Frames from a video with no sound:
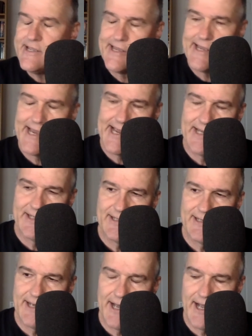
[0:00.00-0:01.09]
And
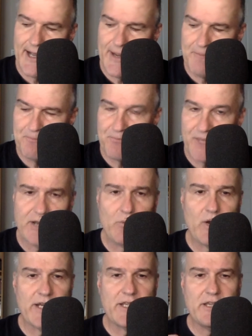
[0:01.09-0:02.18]
um, any
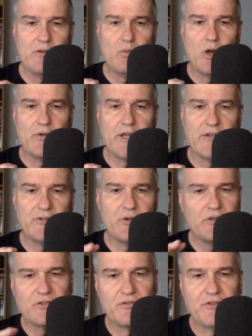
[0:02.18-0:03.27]
rate, he wrote a sort
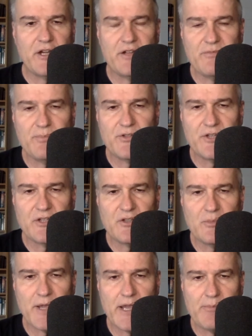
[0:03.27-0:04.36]
of definitive
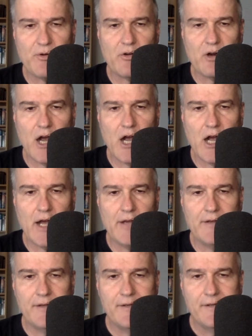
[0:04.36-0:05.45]
position paper
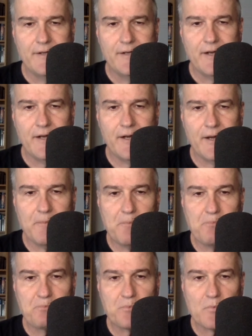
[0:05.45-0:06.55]
on
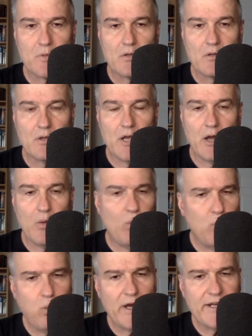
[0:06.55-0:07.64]
um, uh,
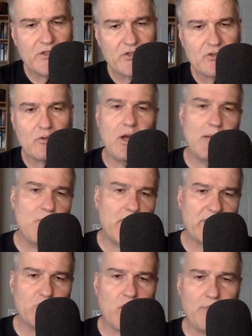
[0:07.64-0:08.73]
what is Scrum,
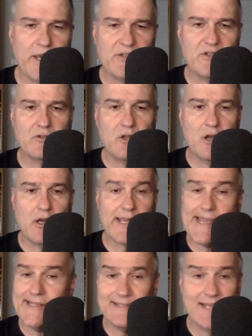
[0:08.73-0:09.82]
about 12 pages long.
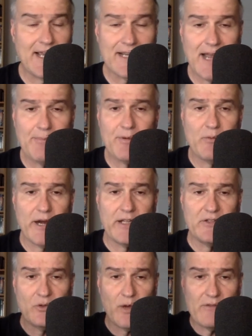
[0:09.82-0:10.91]
It's not
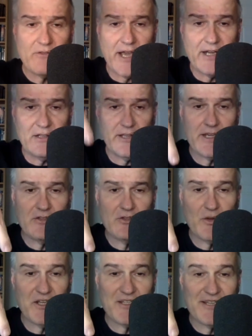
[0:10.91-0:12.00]
copyrighted, so I've got a link
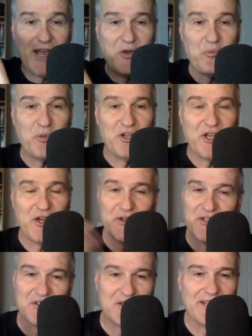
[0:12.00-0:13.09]
to it down below.
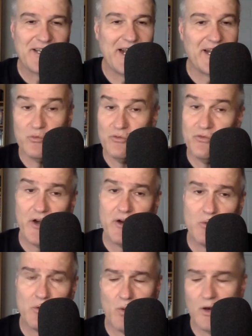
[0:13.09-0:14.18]
You just click on it, very
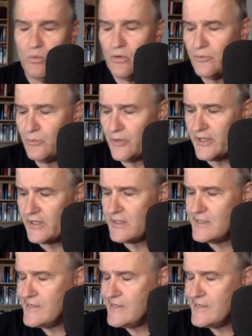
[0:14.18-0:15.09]
worth reading.